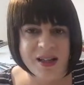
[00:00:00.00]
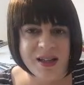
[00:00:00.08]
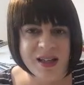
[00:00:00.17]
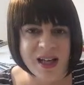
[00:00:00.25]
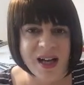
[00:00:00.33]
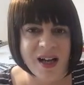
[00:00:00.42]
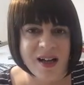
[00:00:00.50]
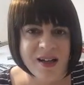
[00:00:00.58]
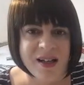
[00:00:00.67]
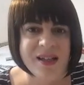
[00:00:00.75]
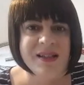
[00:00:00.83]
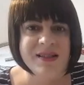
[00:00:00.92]

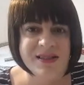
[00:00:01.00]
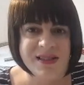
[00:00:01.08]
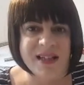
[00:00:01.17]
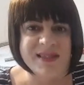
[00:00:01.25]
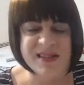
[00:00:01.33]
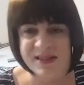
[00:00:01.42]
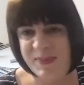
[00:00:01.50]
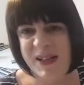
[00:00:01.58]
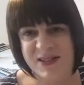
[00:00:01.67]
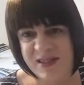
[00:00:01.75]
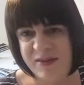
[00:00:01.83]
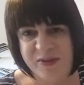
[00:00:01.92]
yes, it's about
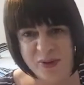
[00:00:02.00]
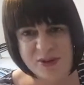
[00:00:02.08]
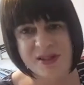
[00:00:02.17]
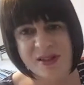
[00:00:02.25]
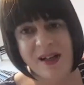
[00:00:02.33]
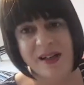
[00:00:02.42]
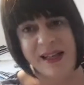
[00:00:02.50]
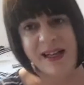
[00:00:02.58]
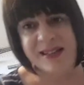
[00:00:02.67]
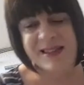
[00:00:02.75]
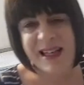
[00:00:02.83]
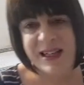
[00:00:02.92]
£7.49. Yeah,
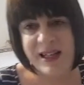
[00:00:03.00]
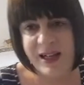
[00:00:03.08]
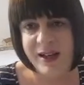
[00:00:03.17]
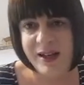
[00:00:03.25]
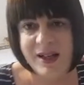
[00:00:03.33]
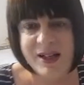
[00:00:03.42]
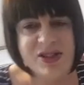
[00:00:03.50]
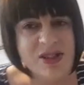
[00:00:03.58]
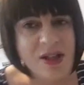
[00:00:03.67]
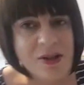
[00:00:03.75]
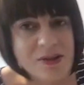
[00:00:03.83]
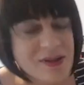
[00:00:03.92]
exactly.
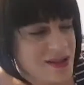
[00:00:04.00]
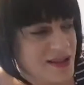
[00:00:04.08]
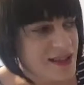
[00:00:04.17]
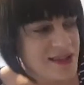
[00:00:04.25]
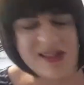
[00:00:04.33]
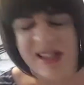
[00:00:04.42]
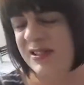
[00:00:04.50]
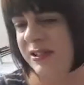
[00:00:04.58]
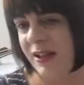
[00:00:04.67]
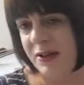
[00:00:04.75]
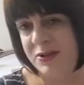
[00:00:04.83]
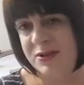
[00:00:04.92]
So there's
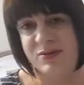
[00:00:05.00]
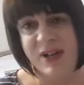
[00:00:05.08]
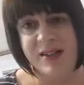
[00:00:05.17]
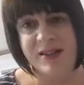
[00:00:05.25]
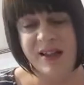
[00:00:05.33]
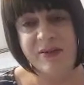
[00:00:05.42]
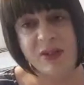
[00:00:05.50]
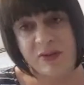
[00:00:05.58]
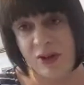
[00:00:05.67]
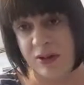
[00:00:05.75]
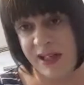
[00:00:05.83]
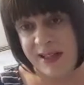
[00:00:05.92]
loads of range.
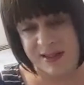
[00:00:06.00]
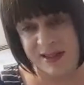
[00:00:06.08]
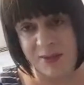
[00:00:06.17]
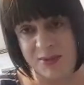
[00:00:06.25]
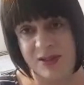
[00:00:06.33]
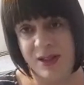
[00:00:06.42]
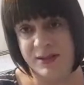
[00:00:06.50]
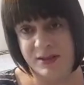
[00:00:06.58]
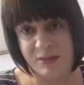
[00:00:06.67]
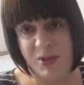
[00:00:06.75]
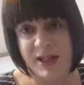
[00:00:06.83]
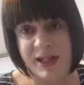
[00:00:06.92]
That's the upside to buying